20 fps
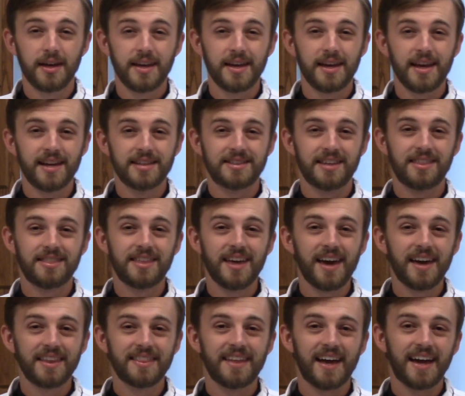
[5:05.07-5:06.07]
is the
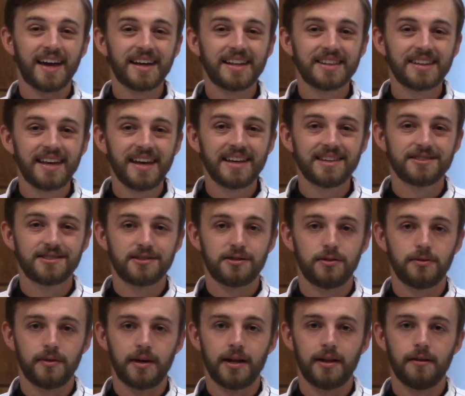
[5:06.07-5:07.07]
thing that clings
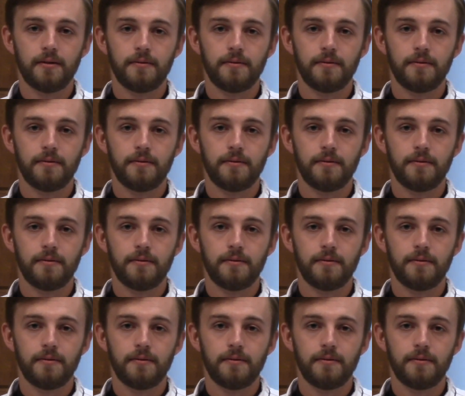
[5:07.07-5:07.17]
to it.